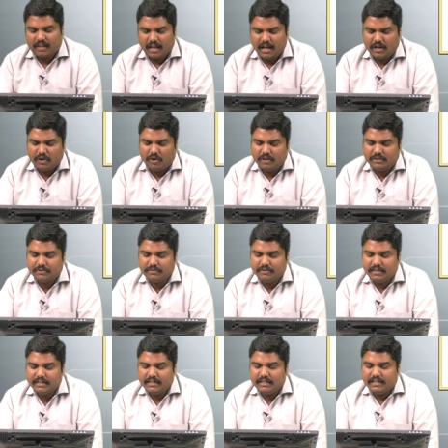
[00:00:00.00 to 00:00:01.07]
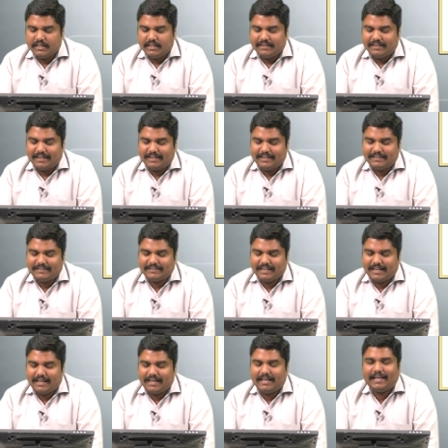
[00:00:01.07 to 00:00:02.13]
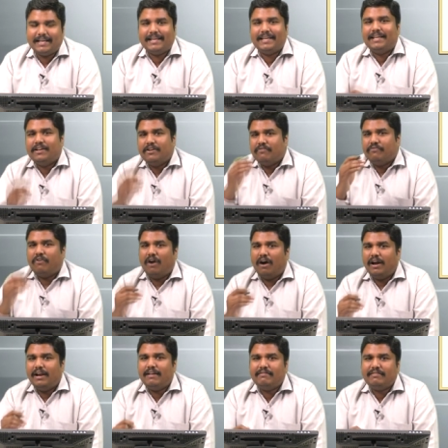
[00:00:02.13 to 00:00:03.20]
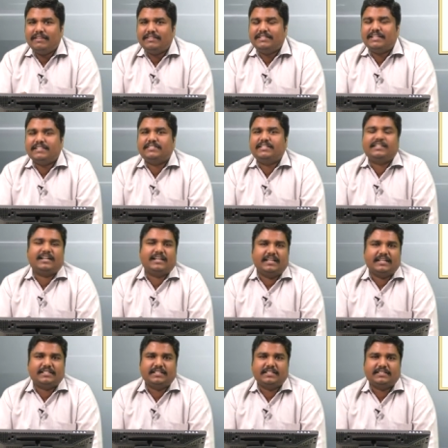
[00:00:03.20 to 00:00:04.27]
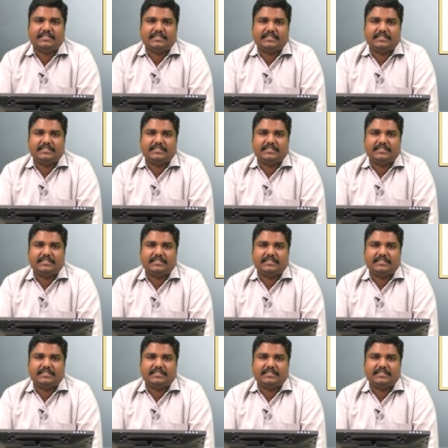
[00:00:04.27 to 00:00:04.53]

and also there is a fall in the GST collections